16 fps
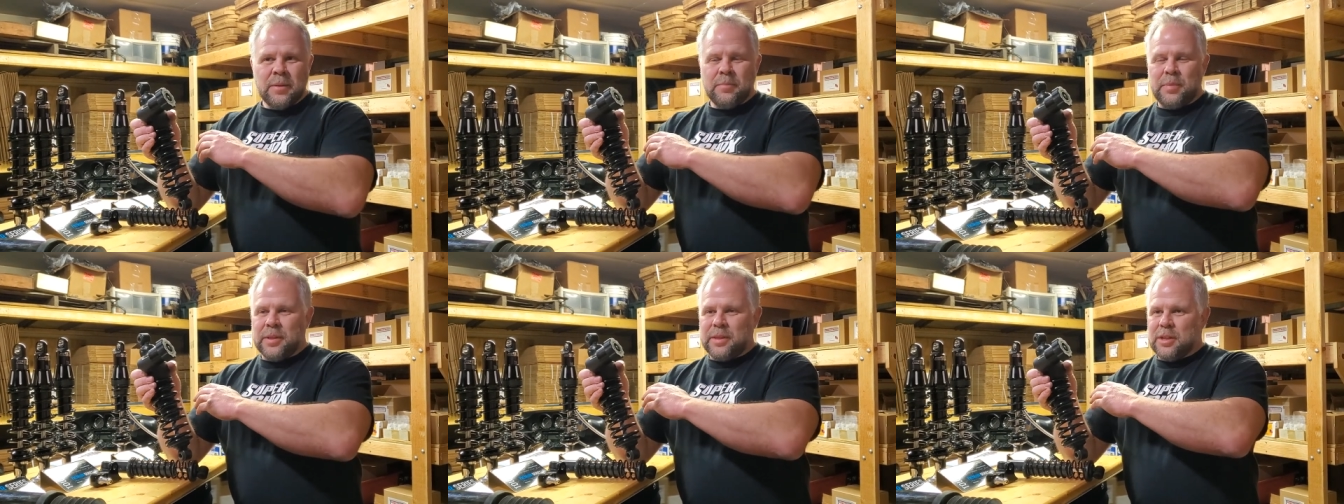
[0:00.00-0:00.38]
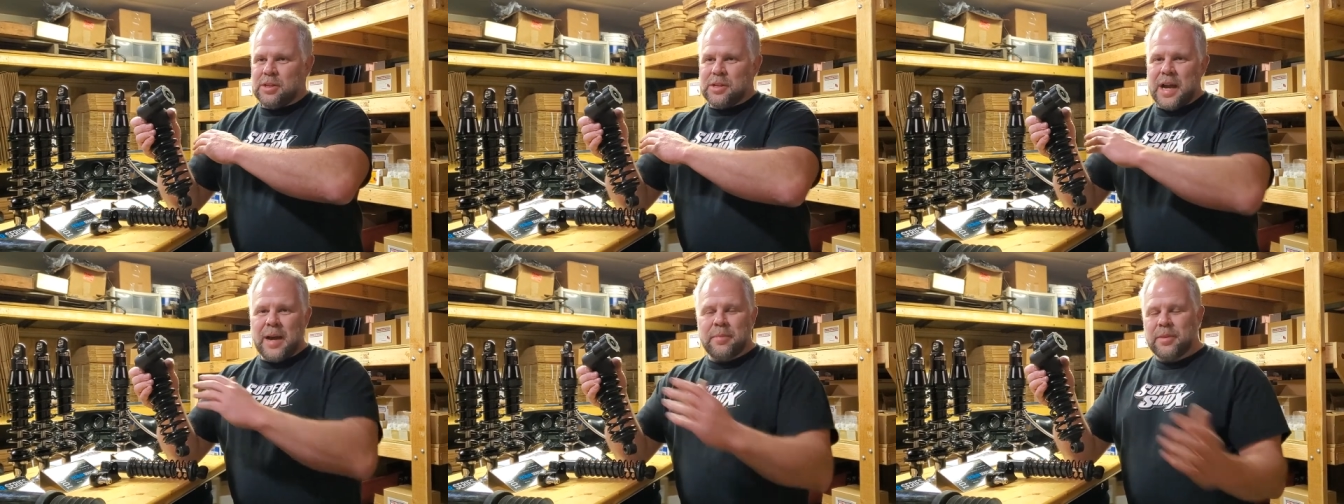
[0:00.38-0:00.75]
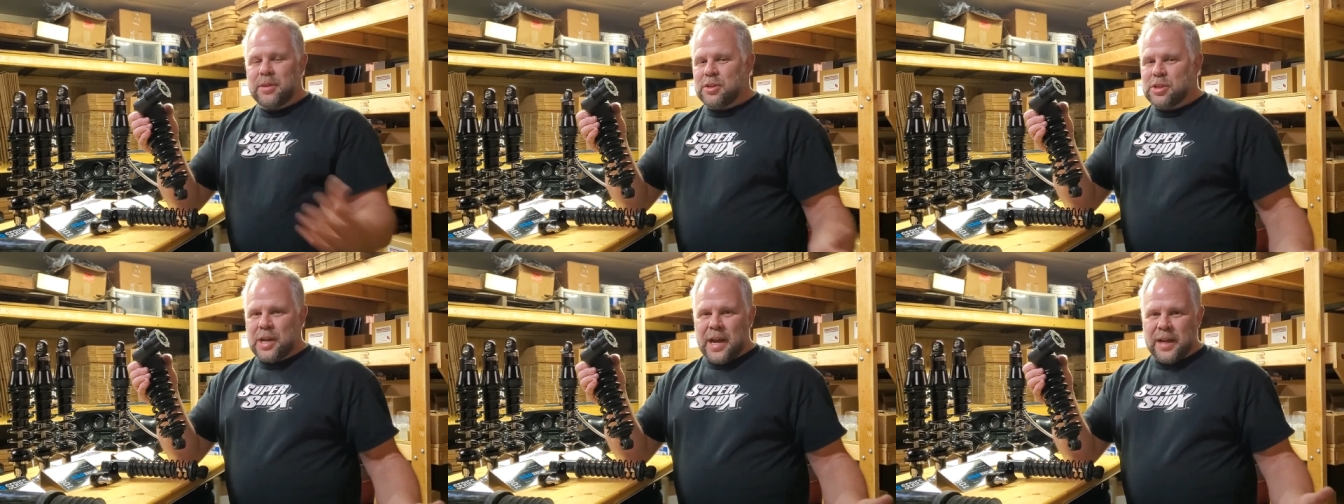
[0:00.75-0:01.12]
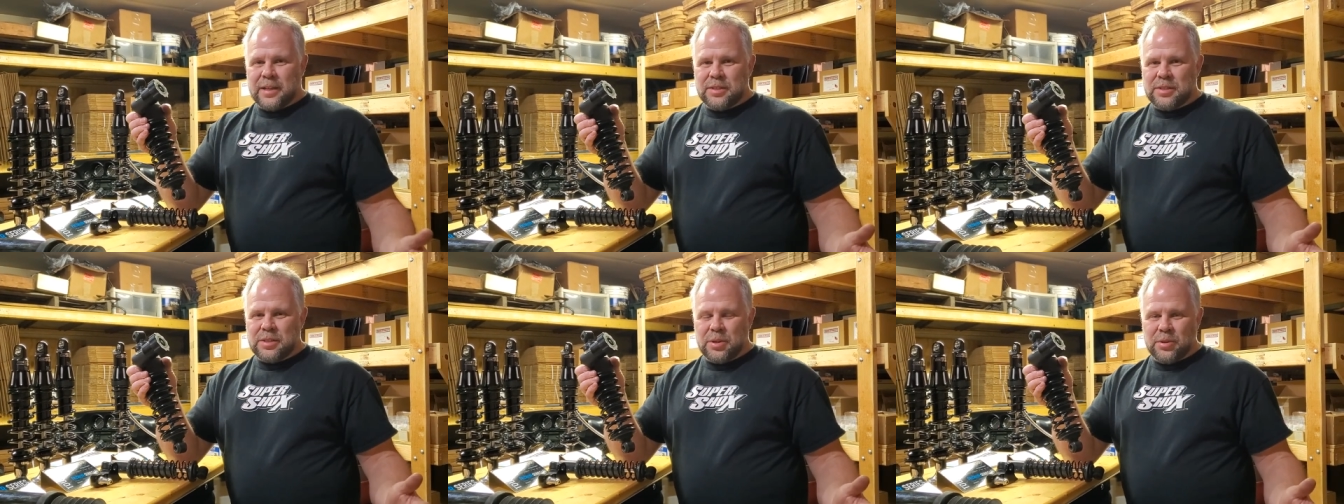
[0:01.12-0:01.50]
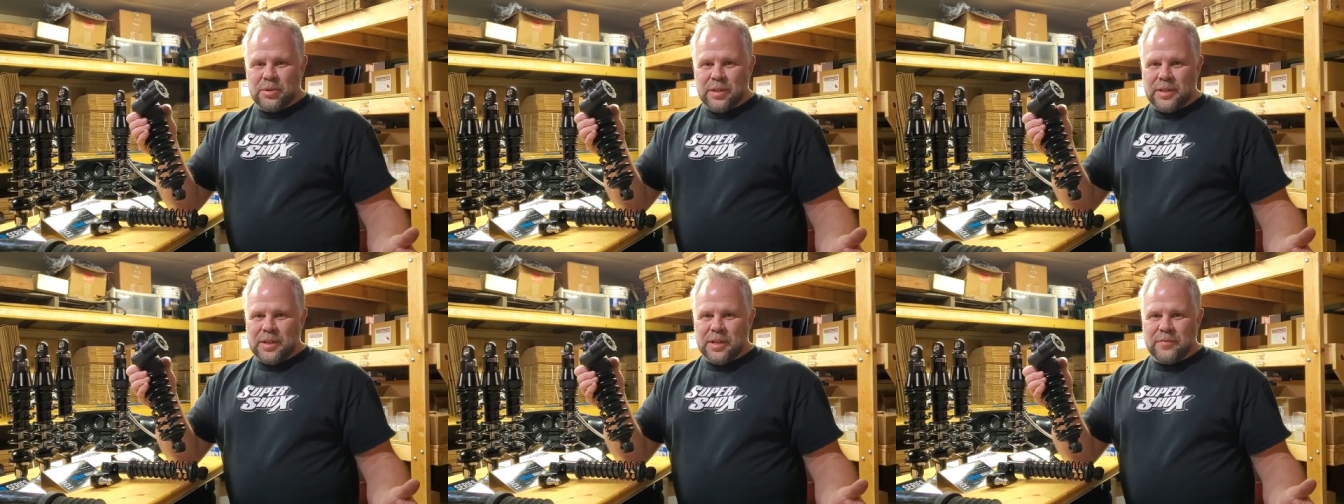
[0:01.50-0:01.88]
But the job of the shock is
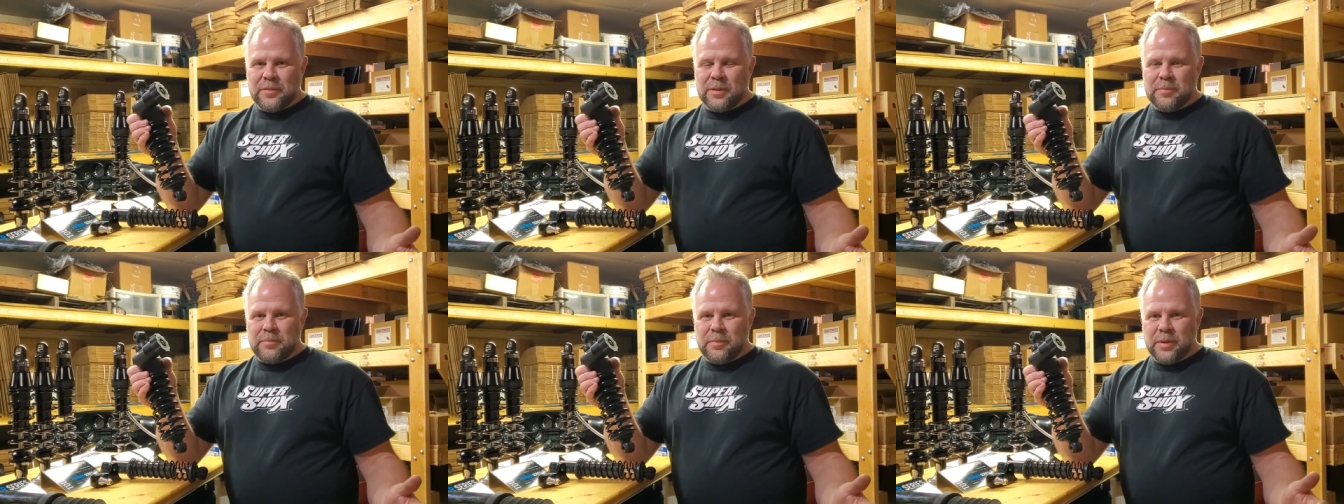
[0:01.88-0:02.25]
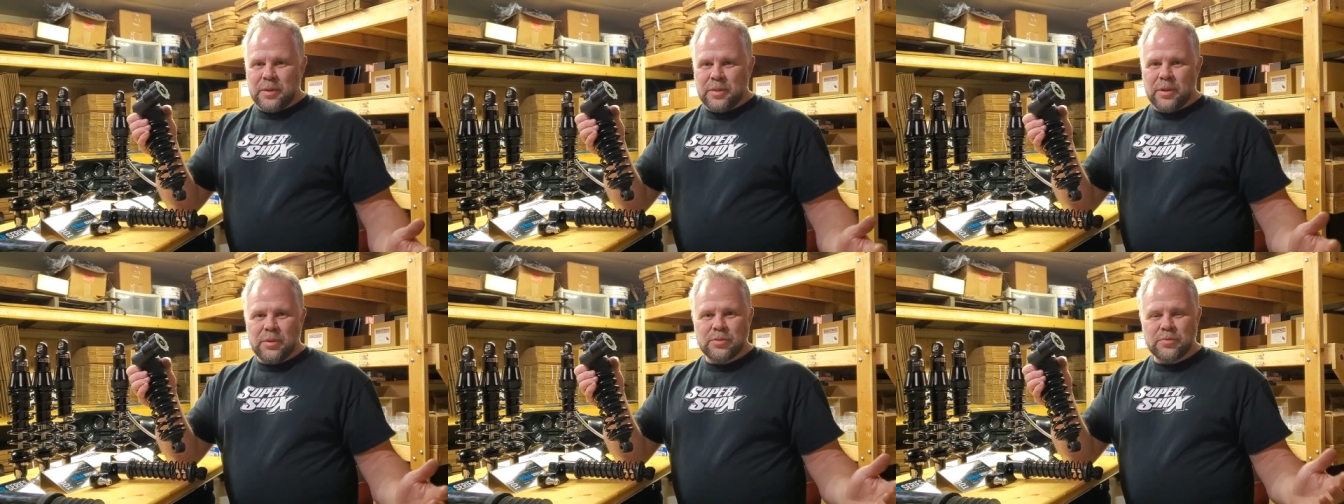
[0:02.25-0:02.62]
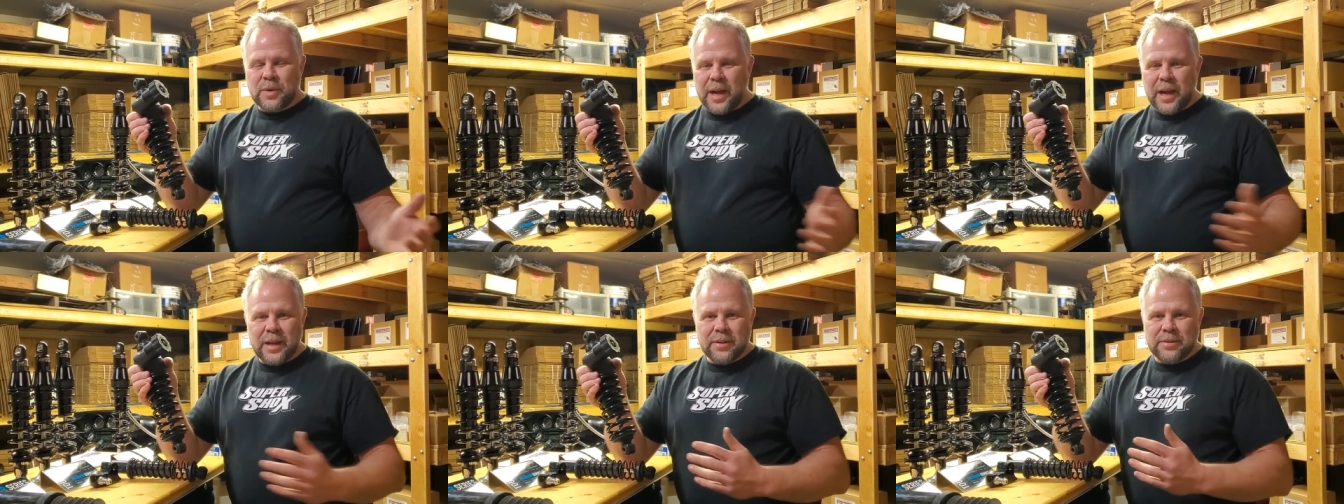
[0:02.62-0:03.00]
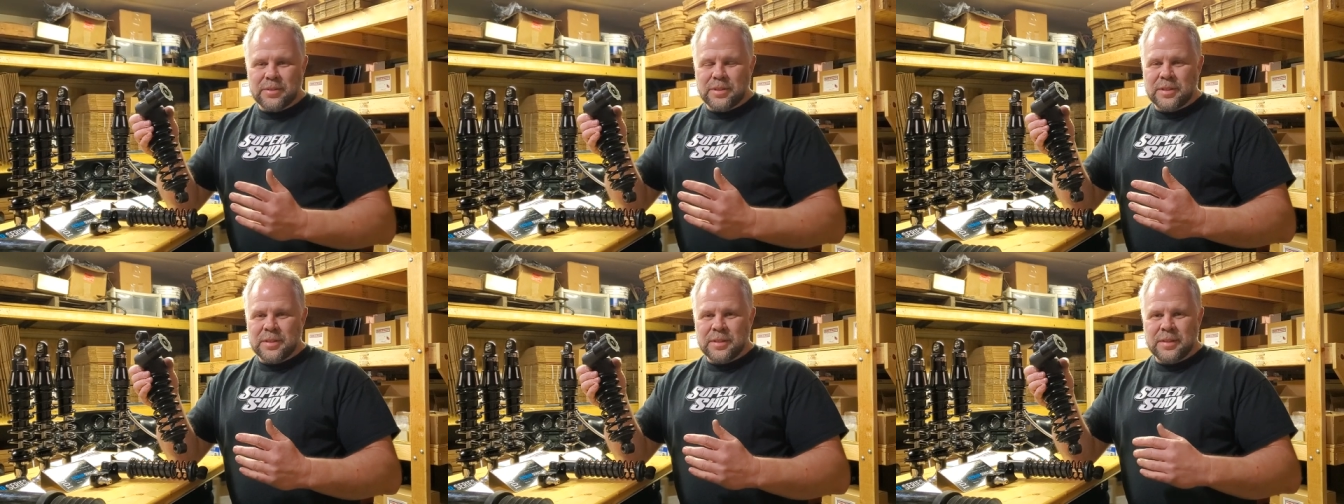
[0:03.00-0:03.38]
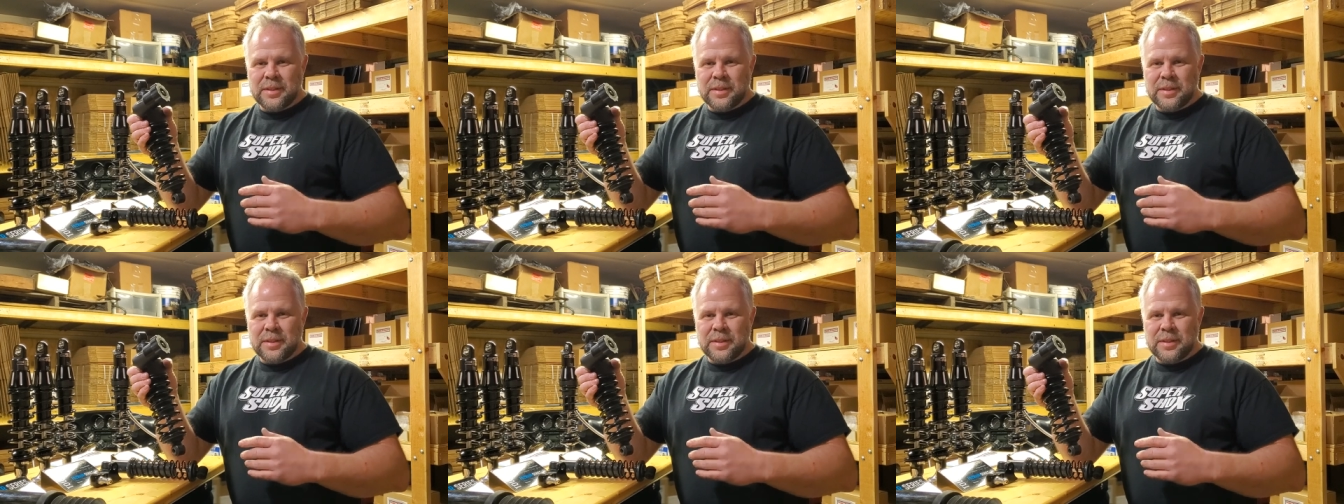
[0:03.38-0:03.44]
totally different with those riders.